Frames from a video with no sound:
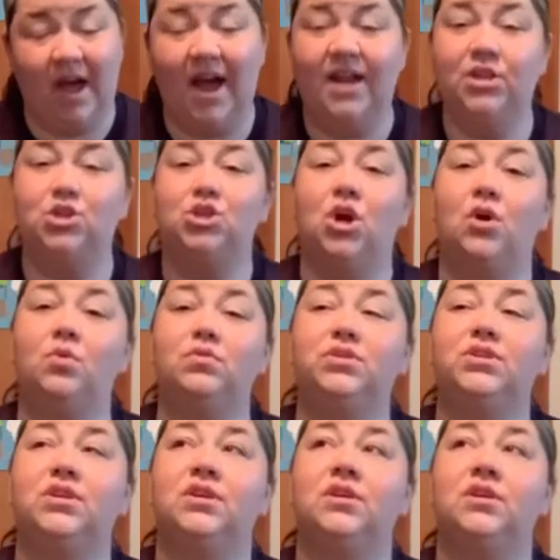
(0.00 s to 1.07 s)
I
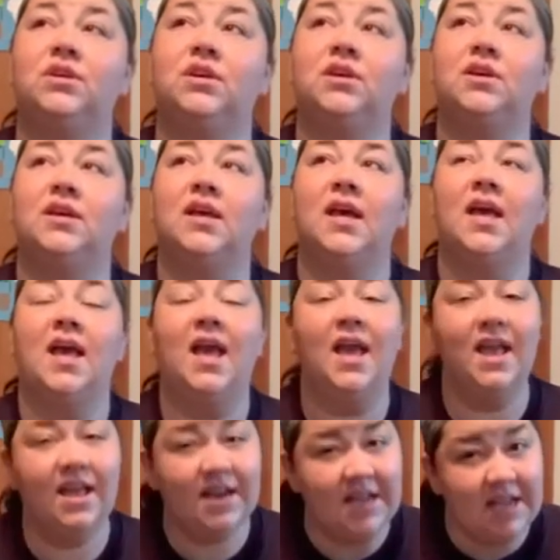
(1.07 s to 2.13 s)
don't
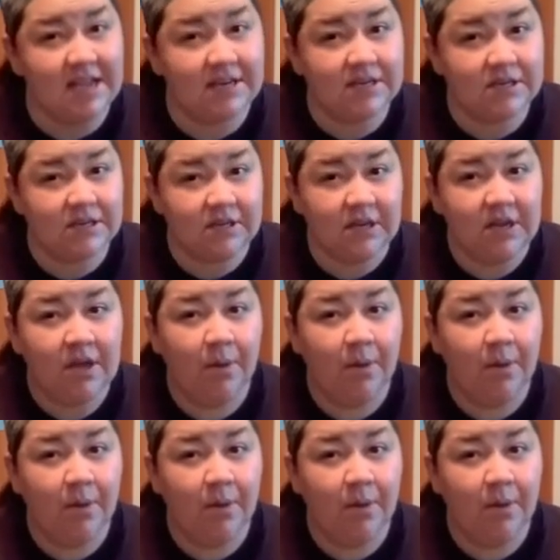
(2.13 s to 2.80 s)
hate it,